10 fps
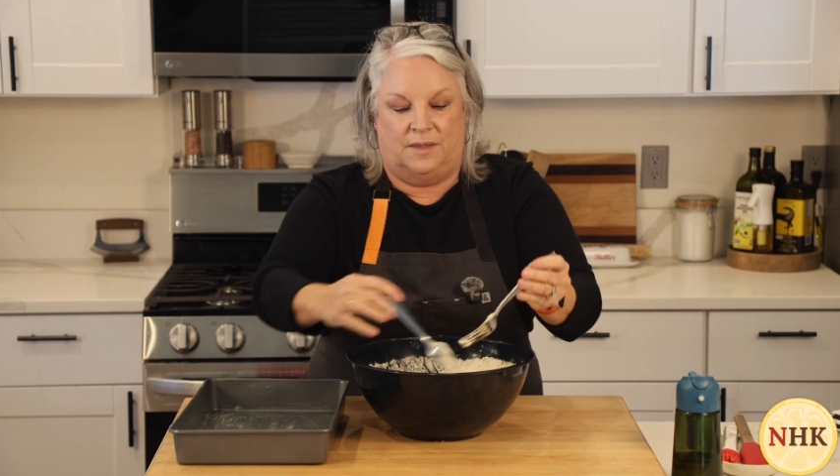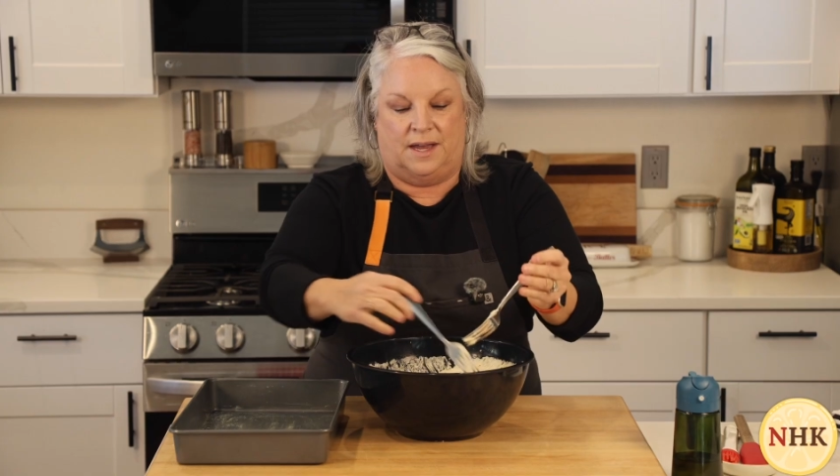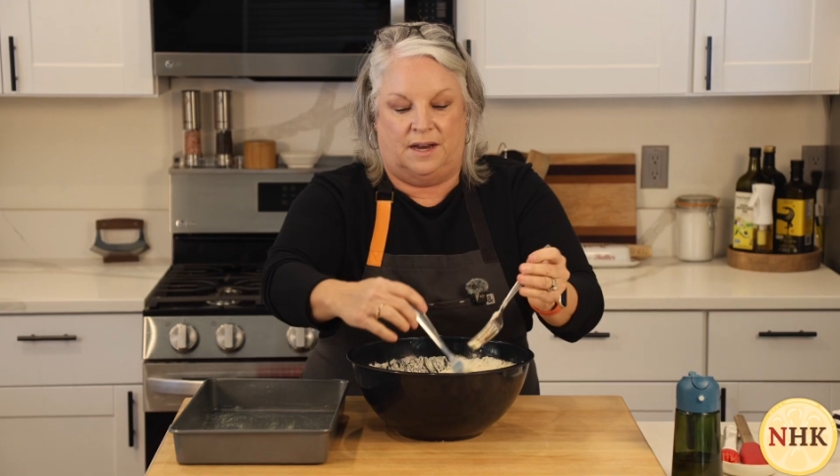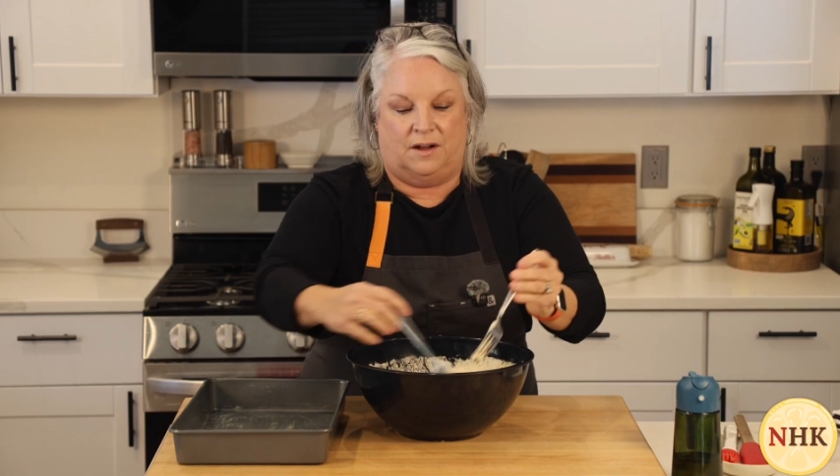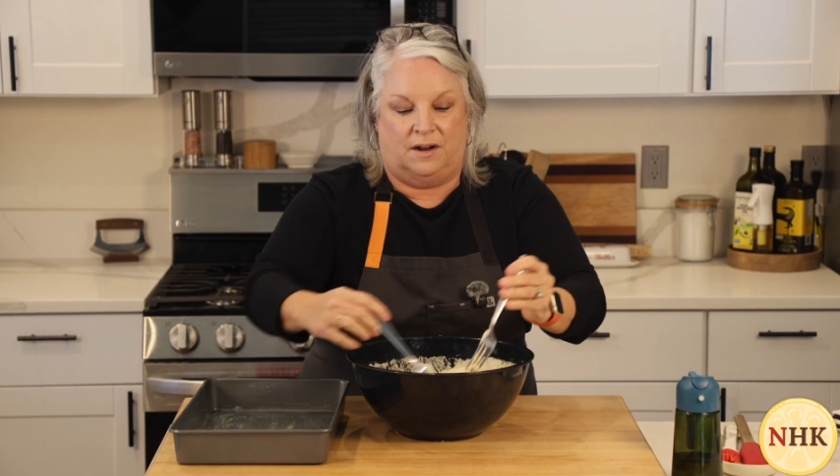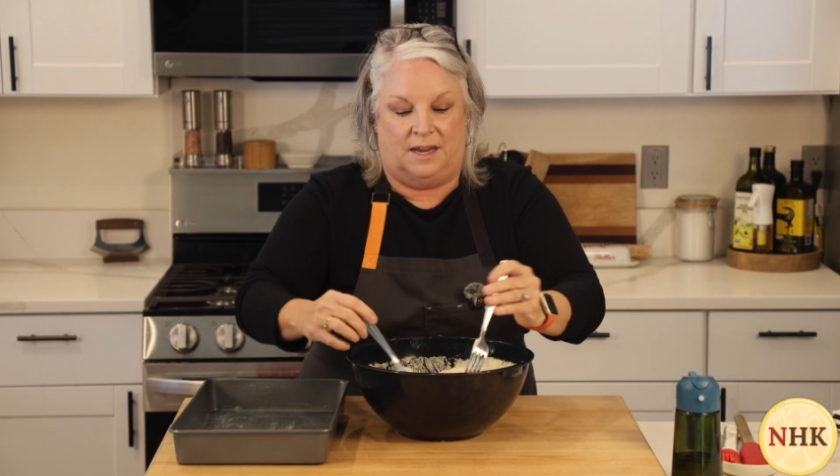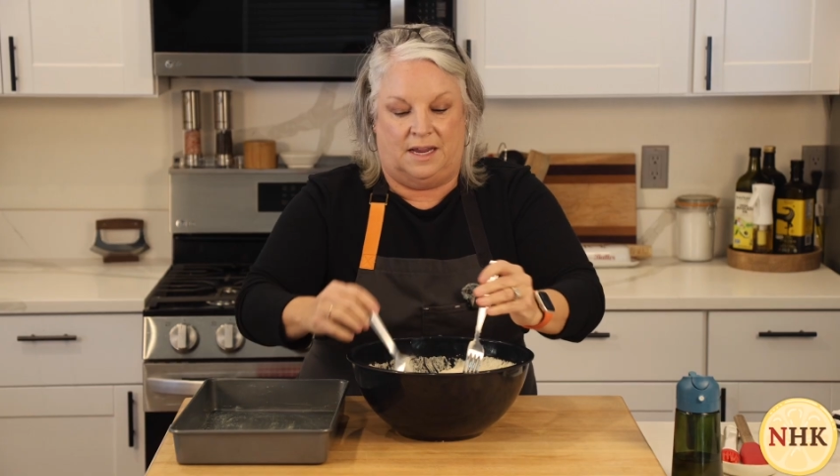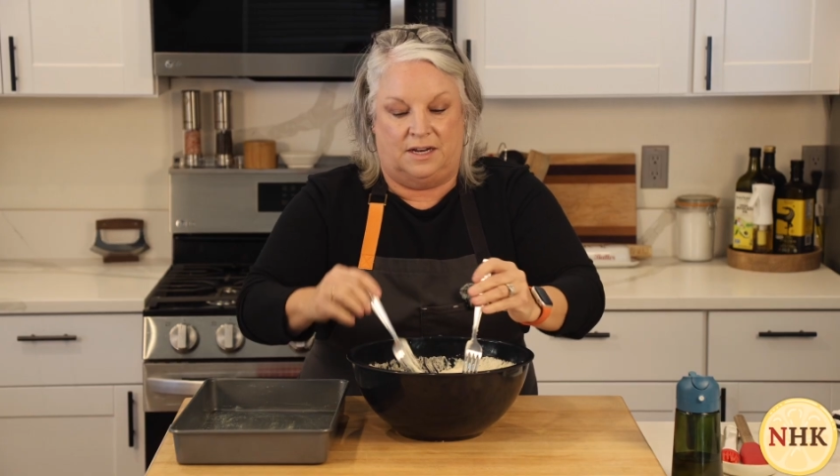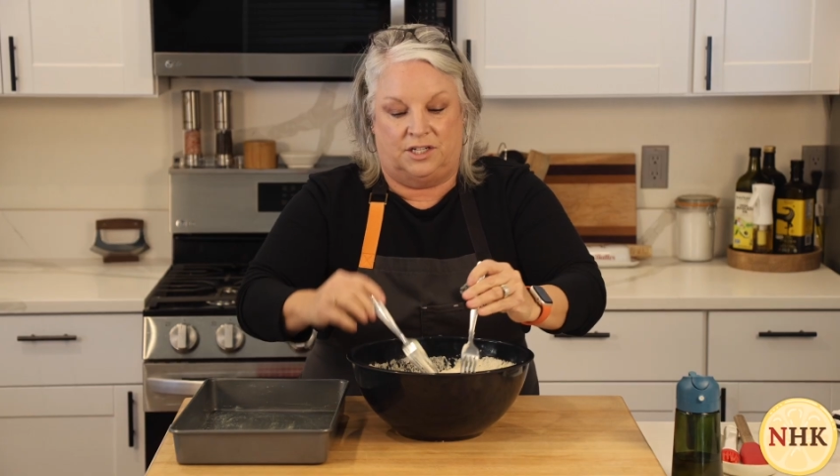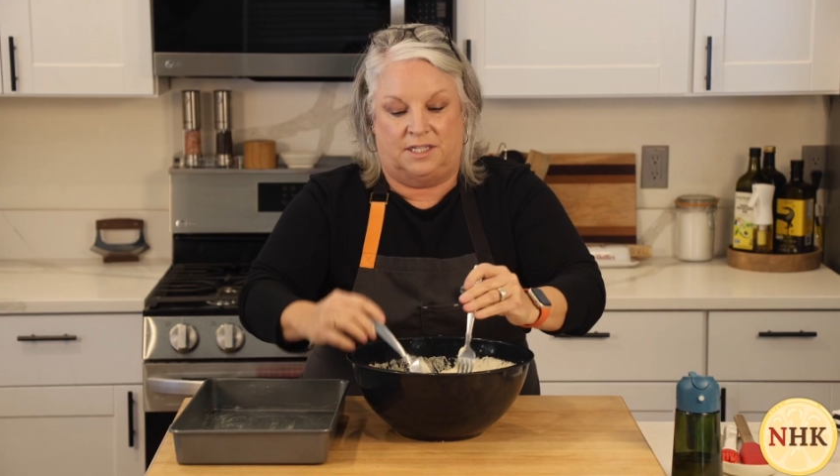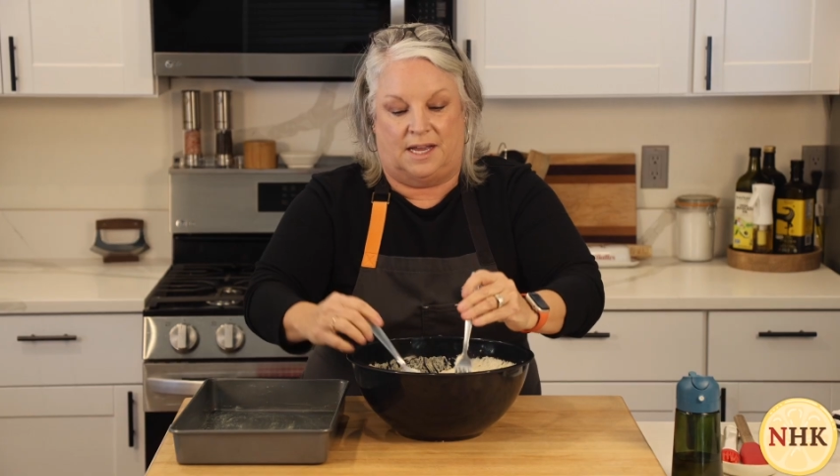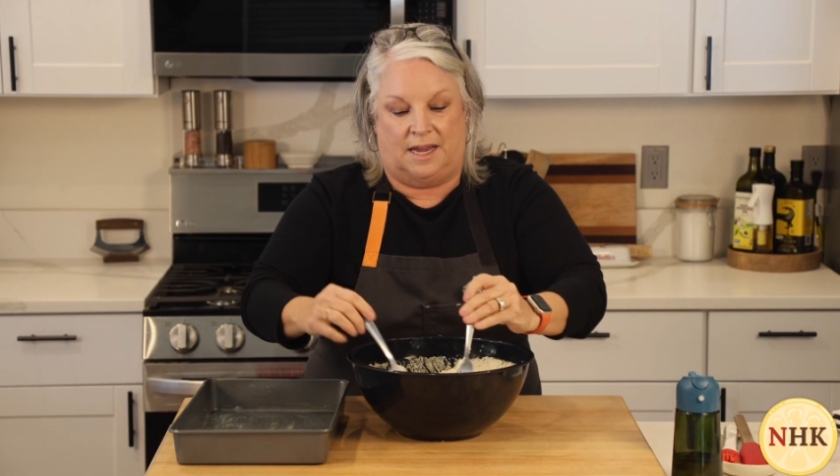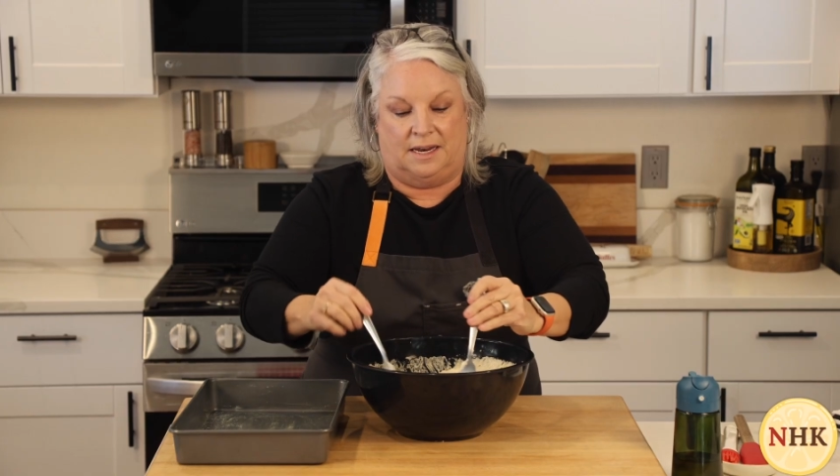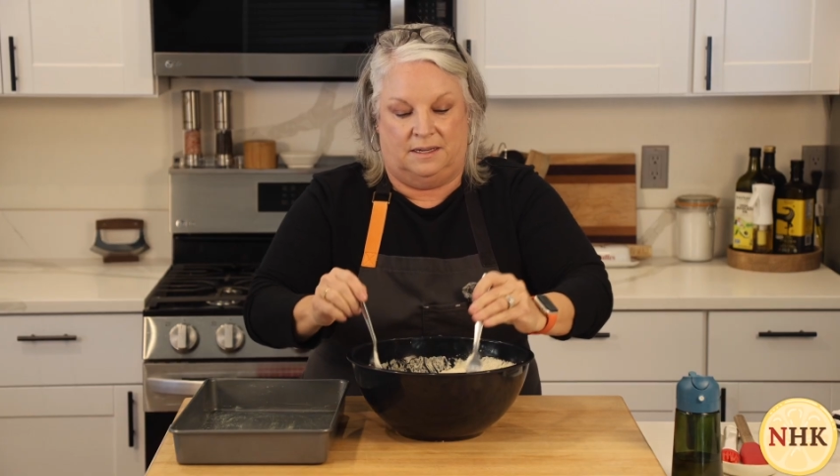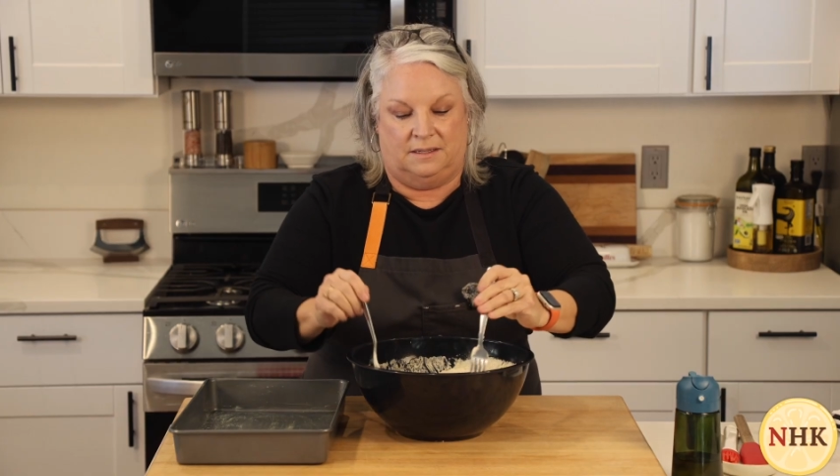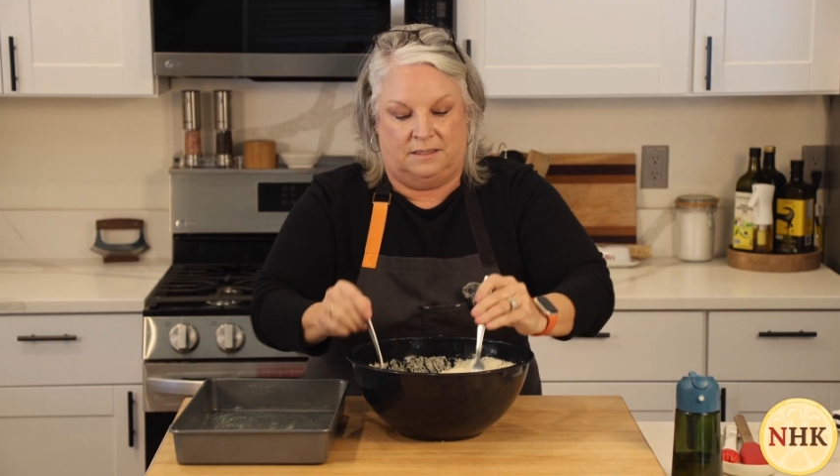that on each side.